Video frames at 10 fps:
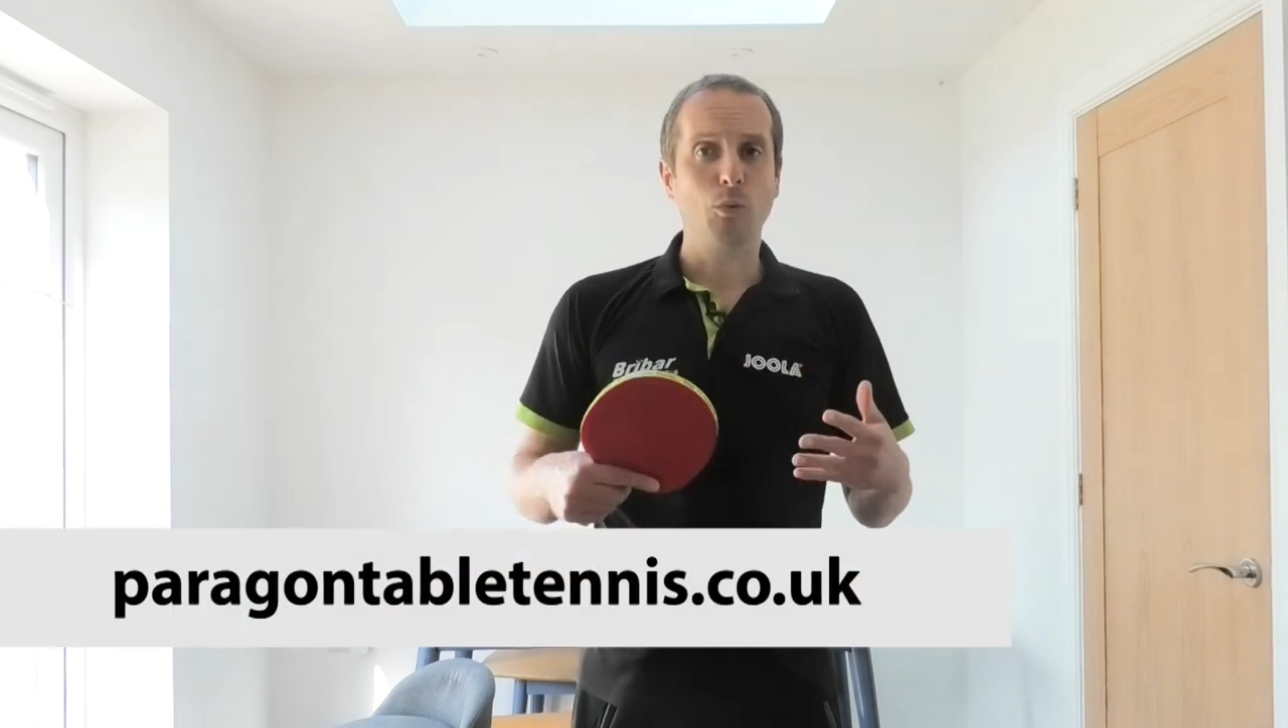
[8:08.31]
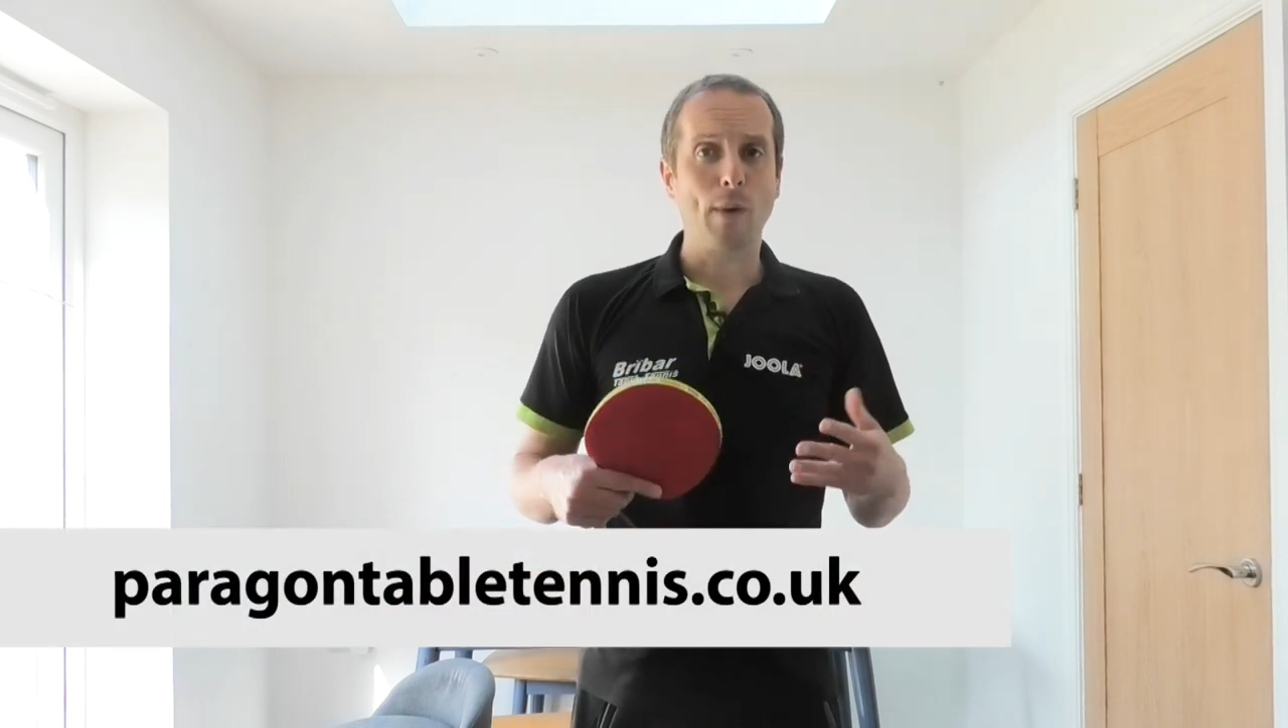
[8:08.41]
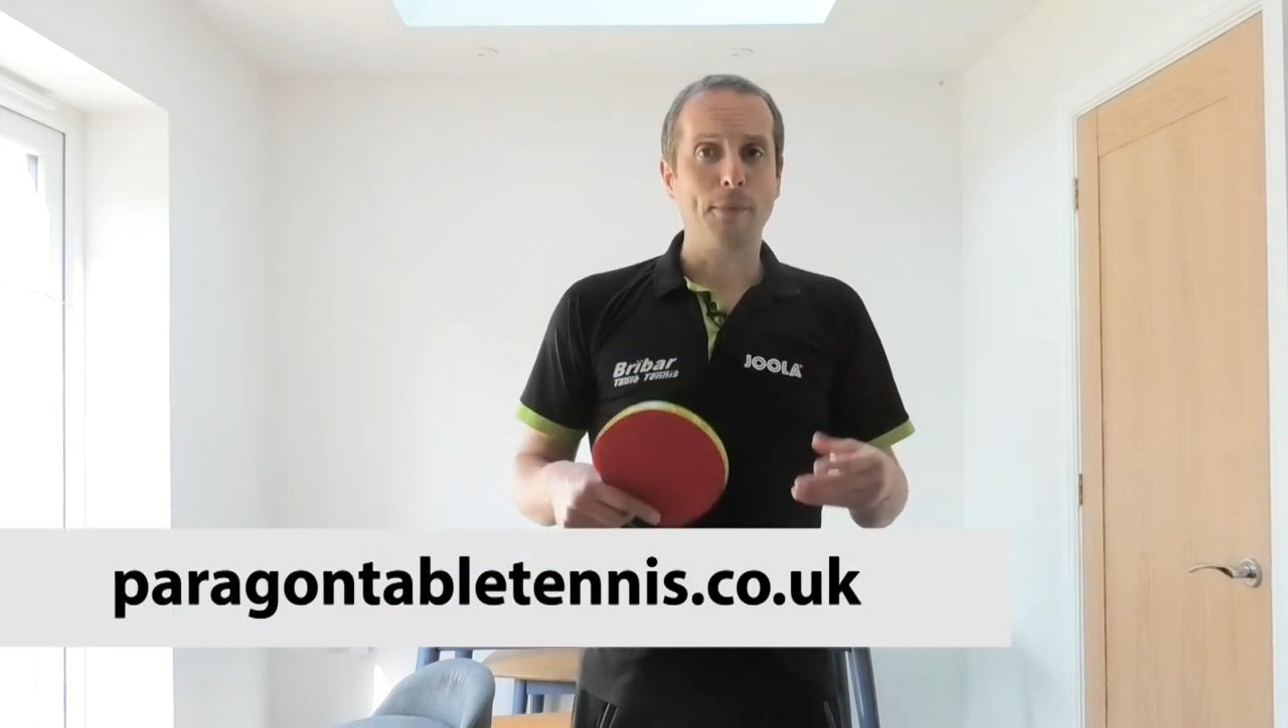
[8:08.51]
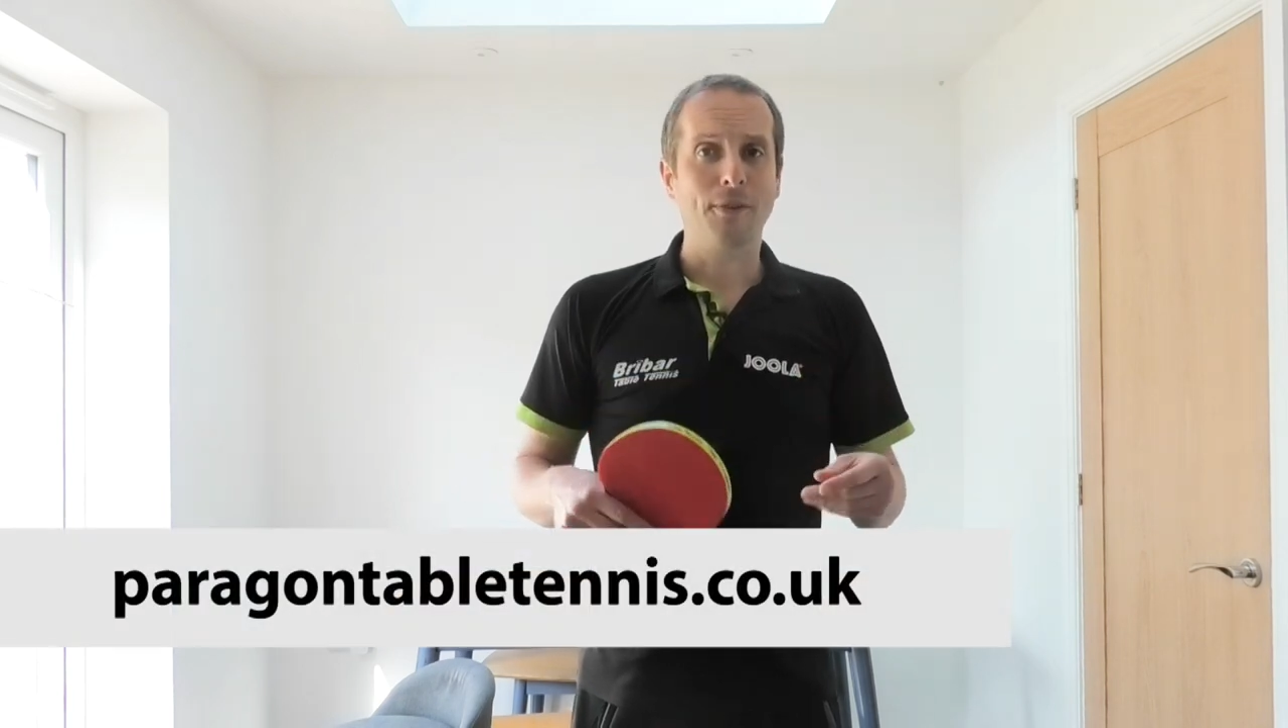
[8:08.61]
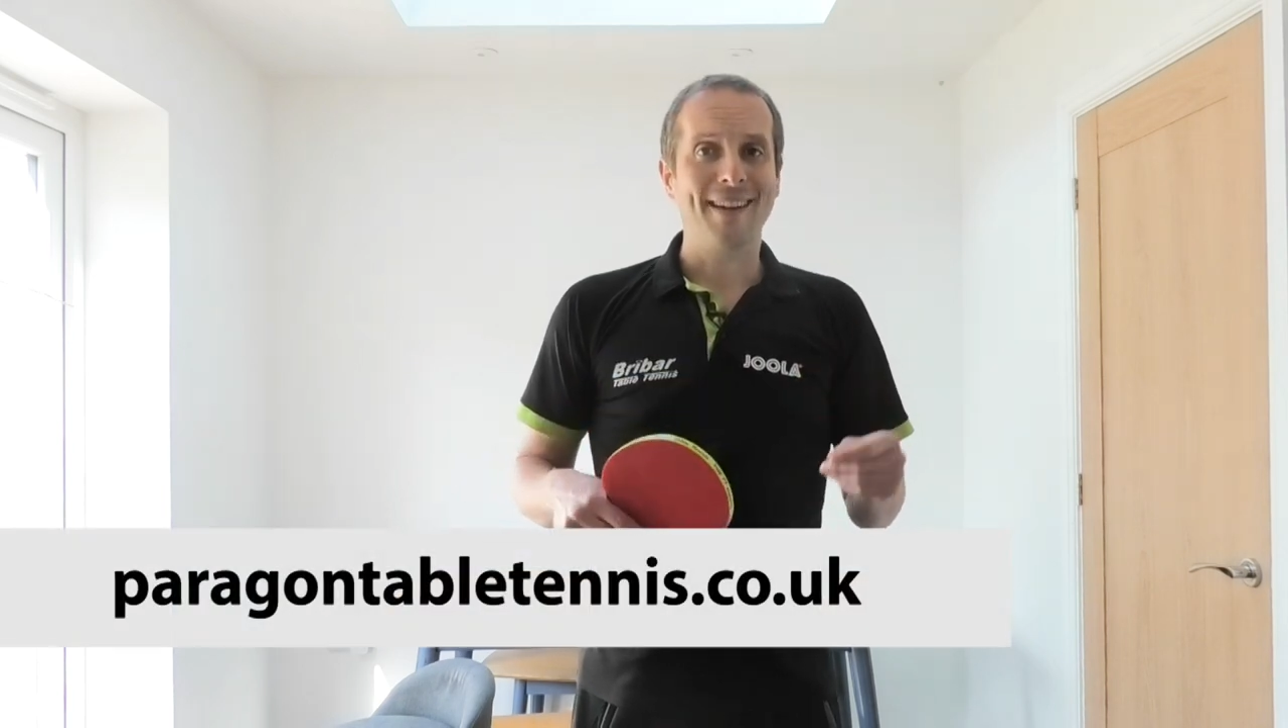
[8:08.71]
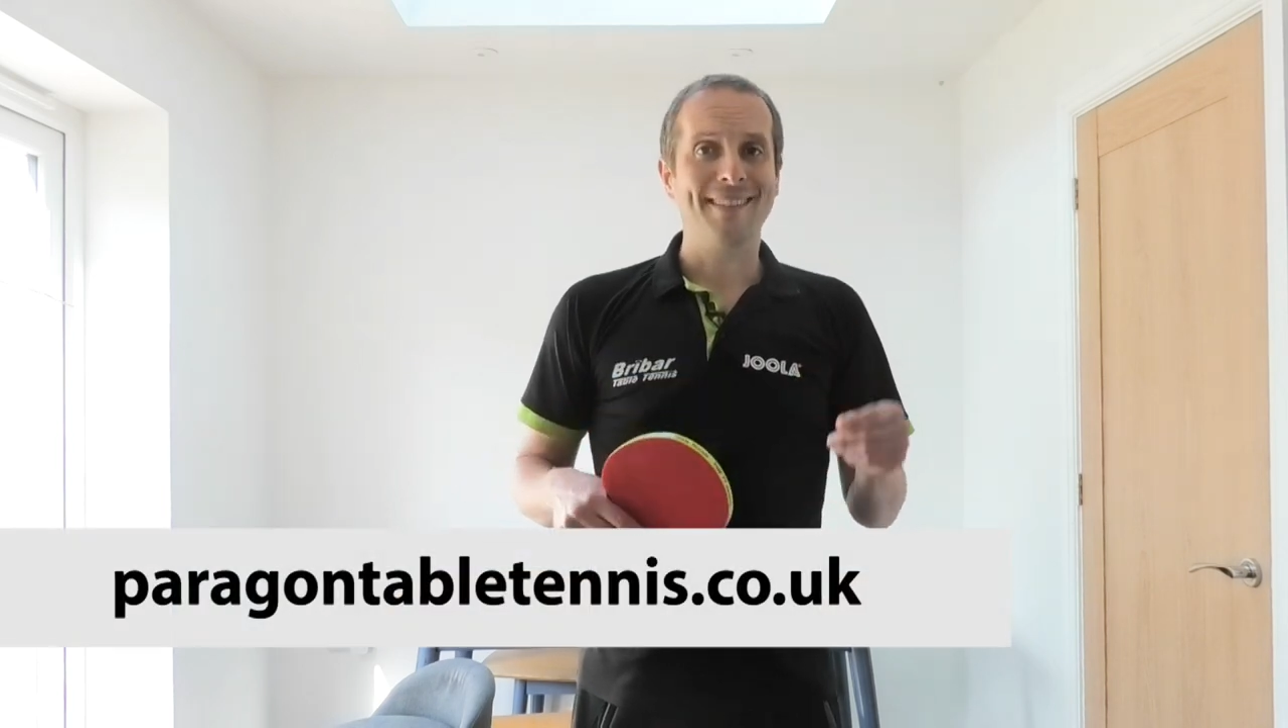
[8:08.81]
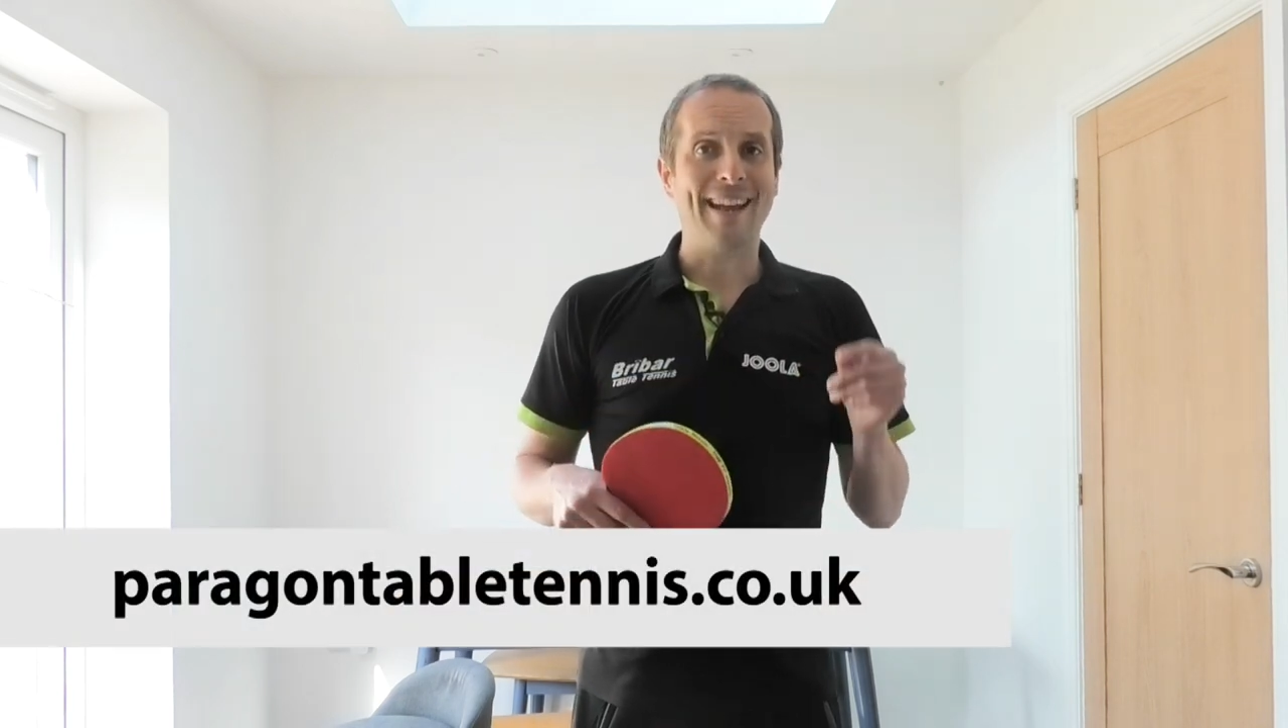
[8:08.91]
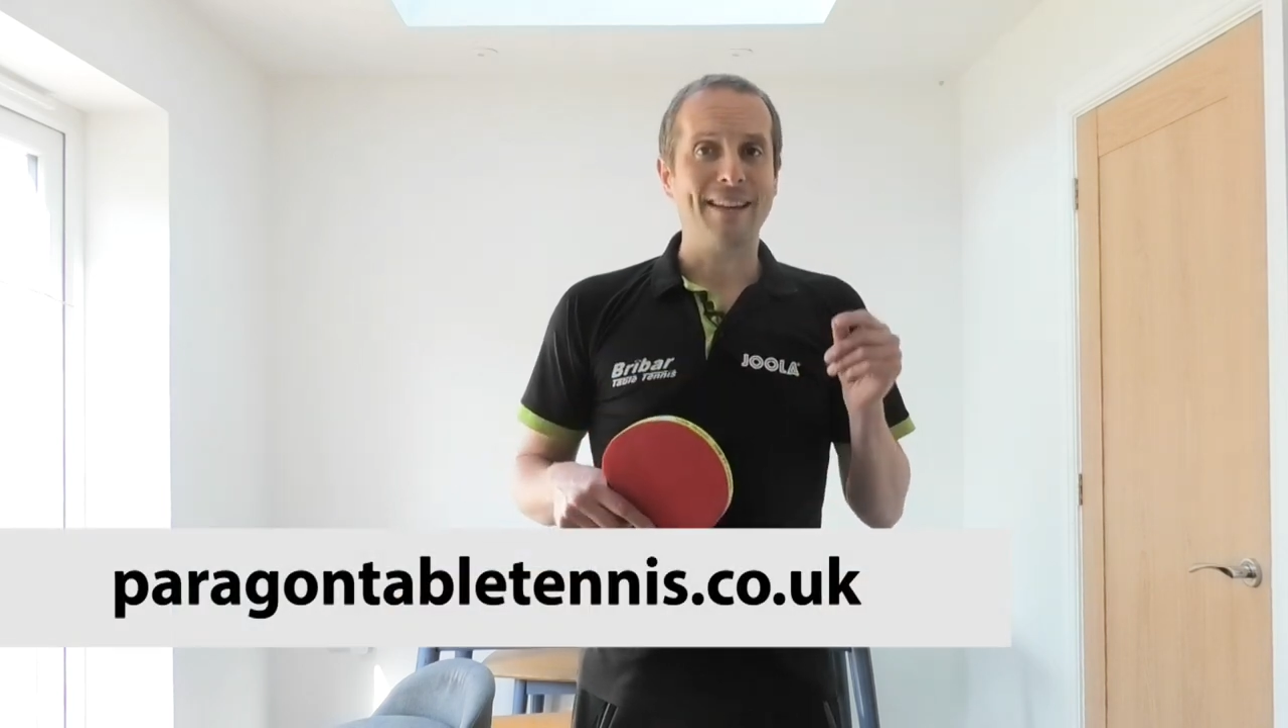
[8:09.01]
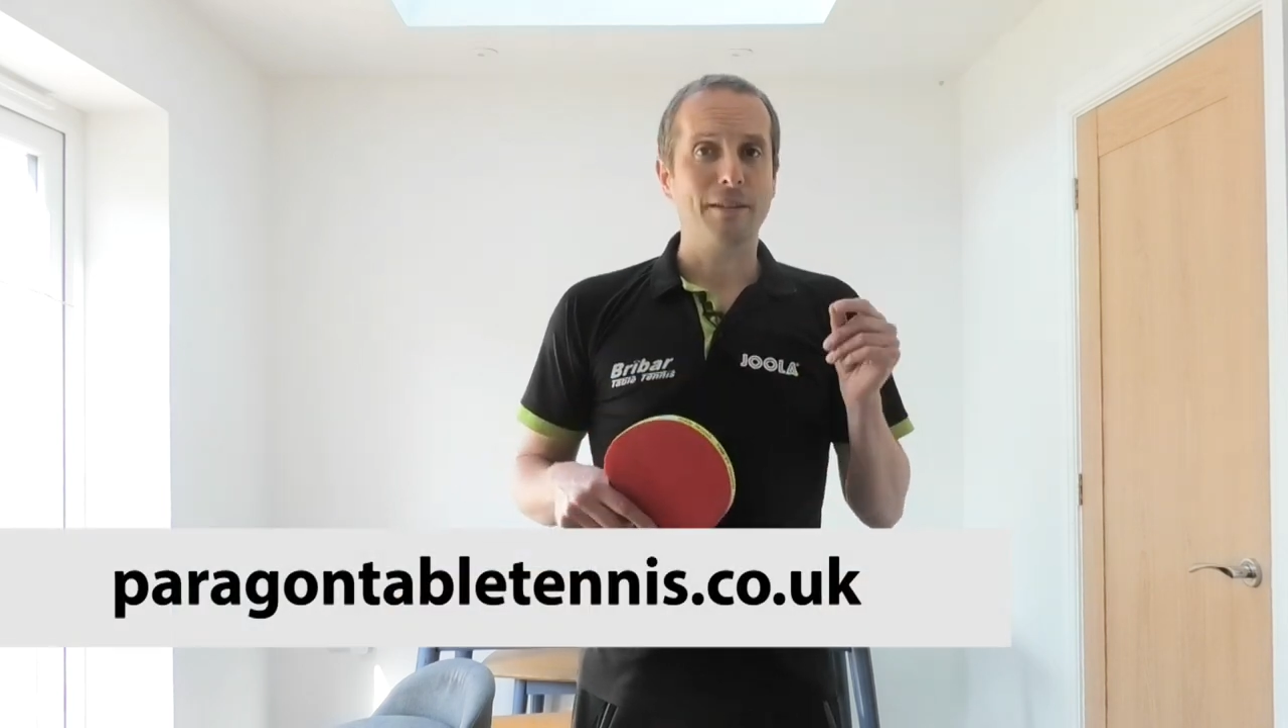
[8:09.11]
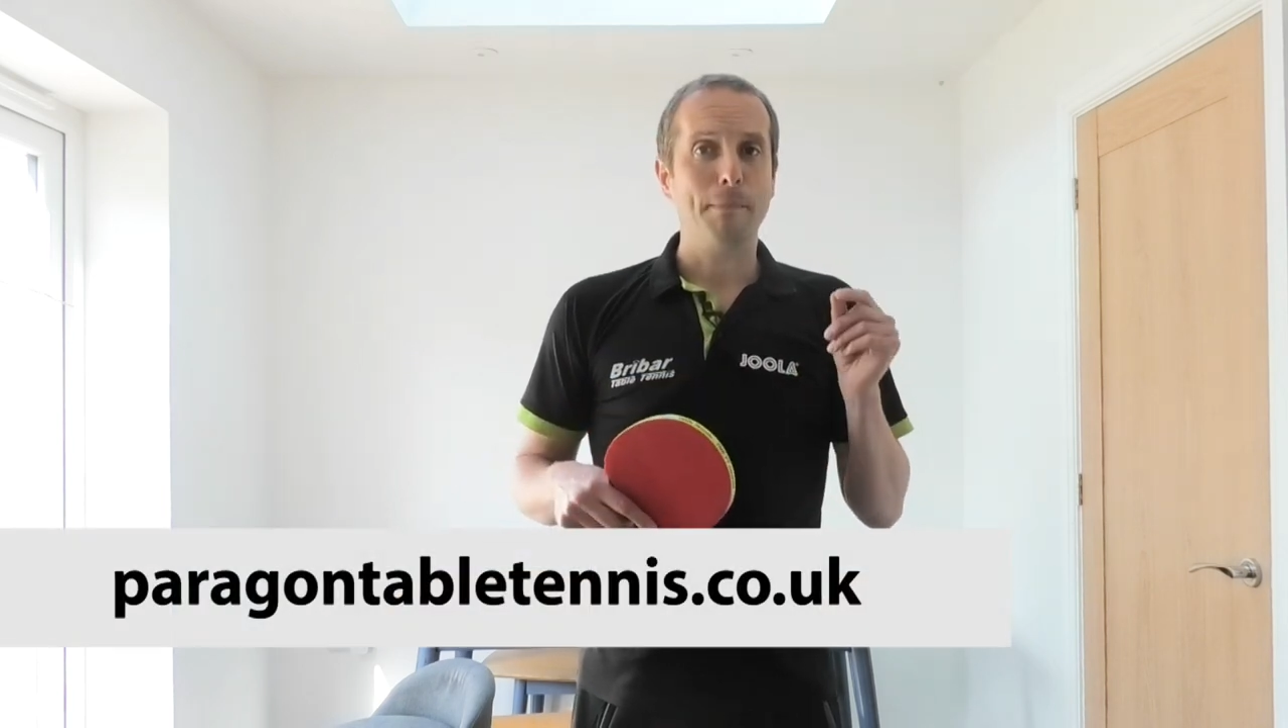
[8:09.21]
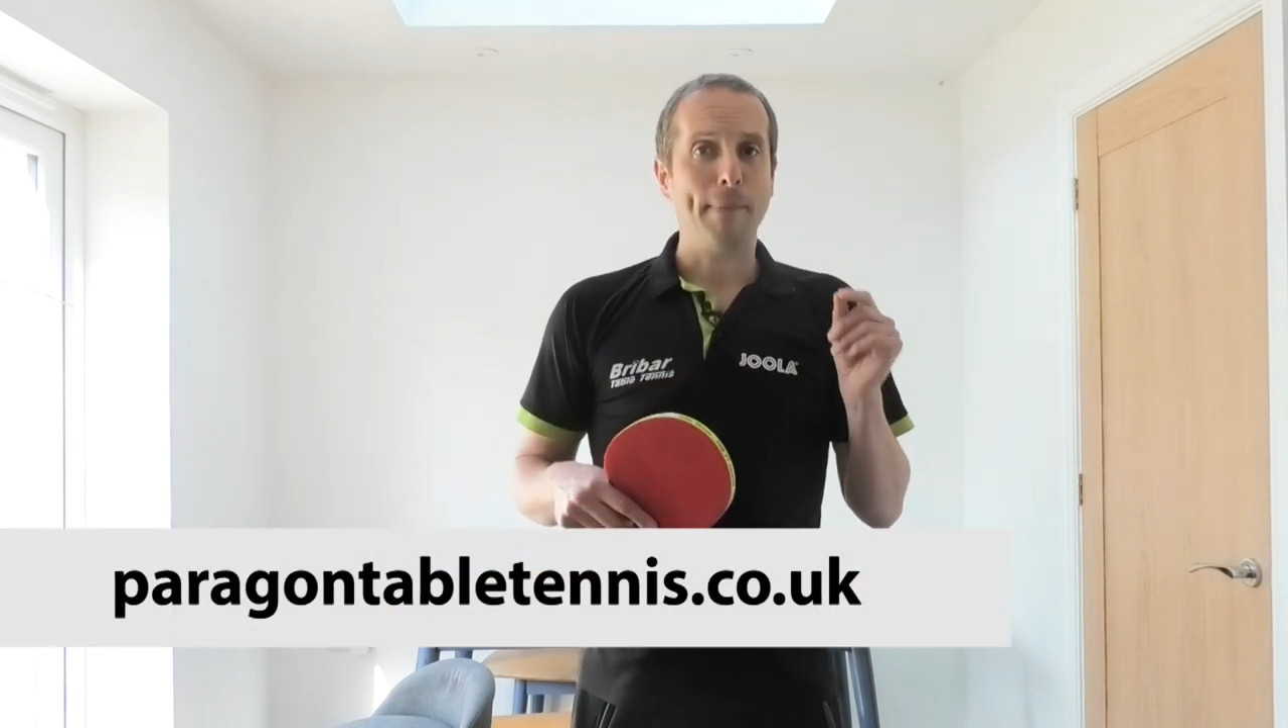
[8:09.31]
website at